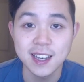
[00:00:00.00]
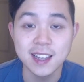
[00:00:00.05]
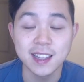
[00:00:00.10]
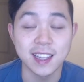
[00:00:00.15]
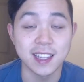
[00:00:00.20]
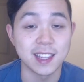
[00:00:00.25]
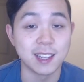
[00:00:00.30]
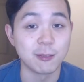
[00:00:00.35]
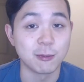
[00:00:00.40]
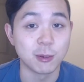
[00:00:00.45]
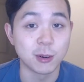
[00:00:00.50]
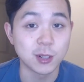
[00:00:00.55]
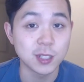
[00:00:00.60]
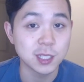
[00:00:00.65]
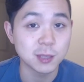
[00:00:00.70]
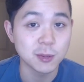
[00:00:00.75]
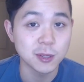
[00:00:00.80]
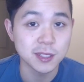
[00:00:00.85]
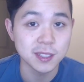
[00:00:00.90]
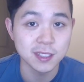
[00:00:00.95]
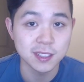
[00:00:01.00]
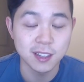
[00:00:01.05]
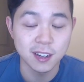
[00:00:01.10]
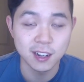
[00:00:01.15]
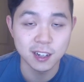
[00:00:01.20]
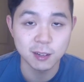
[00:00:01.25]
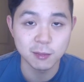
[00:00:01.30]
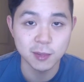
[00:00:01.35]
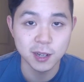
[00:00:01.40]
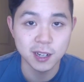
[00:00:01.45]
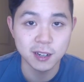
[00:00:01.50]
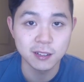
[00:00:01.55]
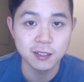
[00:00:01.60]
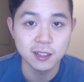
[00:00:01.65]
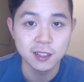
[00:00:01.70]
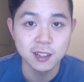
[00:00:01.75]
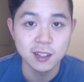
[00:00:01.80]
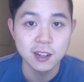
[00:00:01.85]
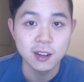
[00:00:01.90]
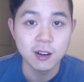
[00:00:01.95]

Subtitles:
that they weren't supposed to talk about,